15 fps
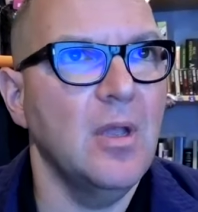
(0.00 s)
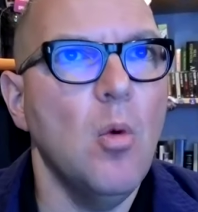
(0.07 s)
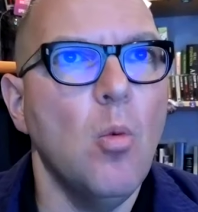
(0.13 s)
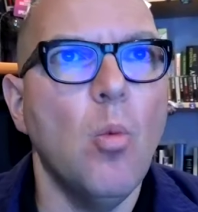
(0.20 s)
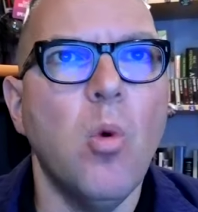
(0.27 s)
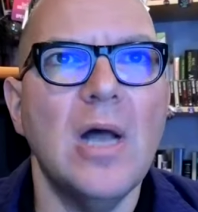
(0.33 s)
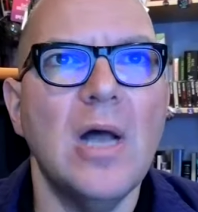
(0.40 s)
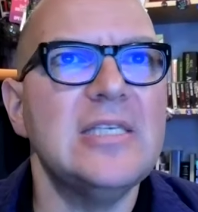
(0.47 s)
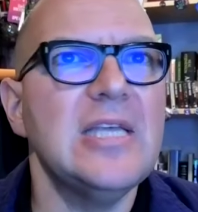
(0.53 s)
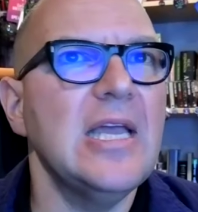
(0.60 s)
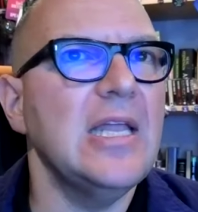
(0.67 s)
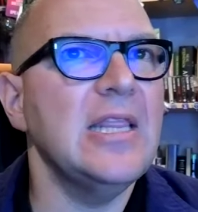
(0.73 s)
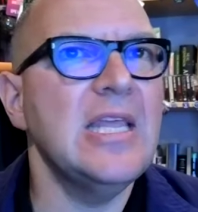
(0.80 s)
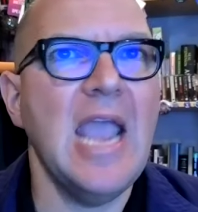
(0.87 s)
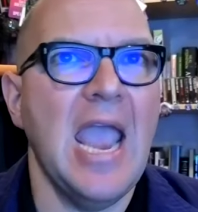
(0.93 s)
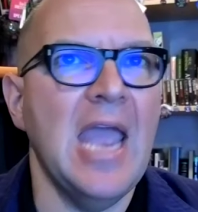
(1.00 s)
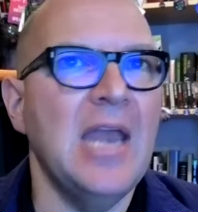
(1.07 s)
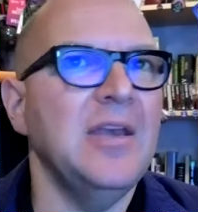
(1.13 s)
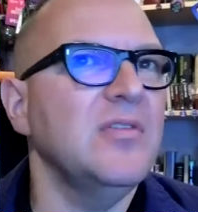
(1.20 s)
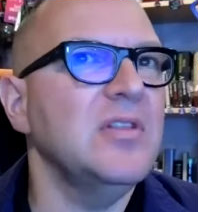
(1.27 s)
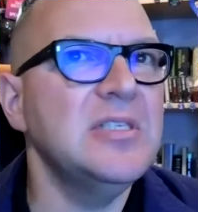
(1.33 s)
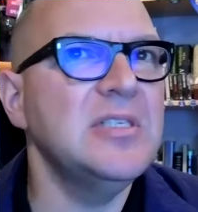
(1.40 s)
Was it the
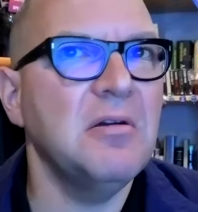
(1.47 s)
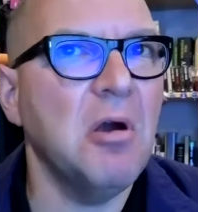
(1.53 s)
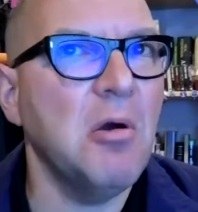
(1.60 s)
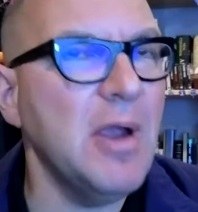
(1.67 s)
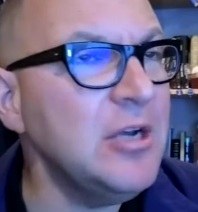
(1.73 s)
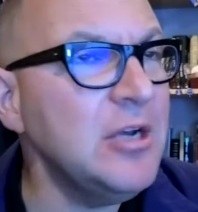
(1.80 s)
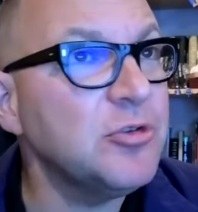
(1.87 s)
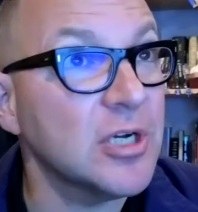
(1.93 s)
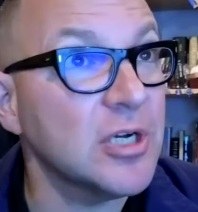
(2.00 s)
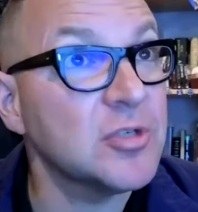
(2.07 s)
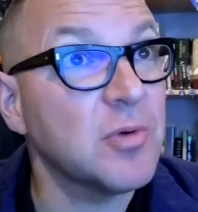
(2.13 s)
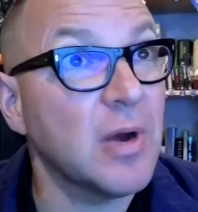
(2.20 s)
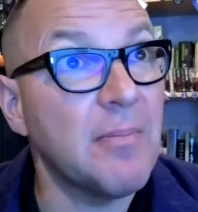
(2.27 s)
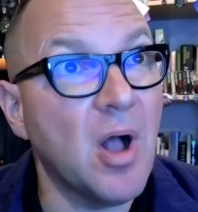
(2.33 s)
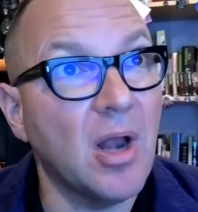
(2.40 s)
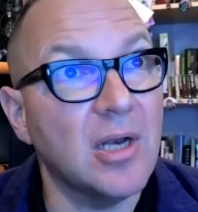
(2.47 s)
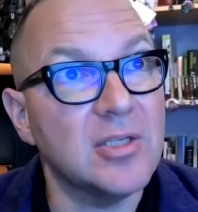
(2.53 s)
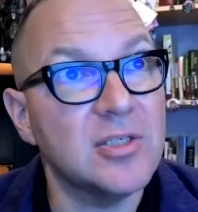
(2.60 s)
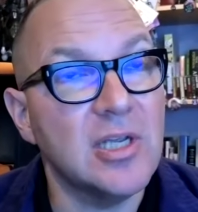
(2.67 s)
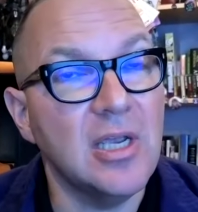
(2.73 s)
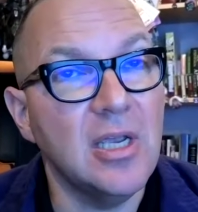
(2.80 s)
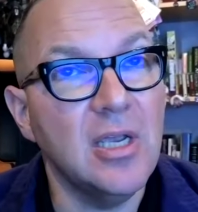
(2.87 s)
end of the zero interest rate
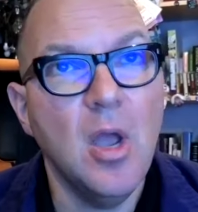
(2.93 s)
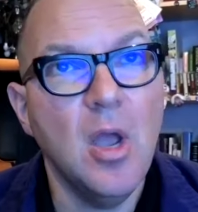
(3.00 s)
policy?